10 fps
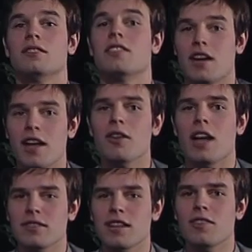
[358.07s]
Today on
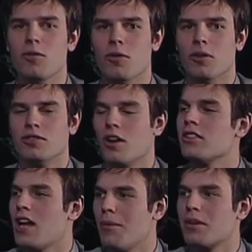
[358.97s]
Outside the Horns, our
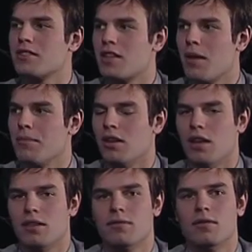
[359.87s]
topic is the
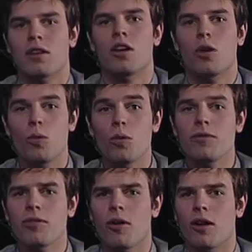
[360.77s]
NBA. Who would have
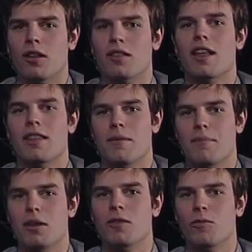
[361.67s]
thought that in the
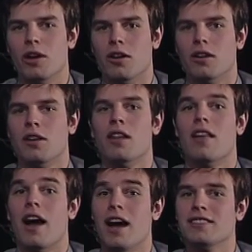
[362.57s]
middle of winter, the
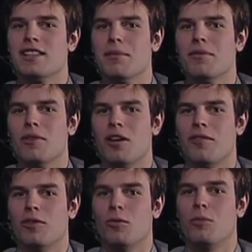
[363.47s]
hottest team in
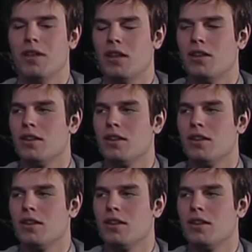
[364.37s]
Philadelphia would be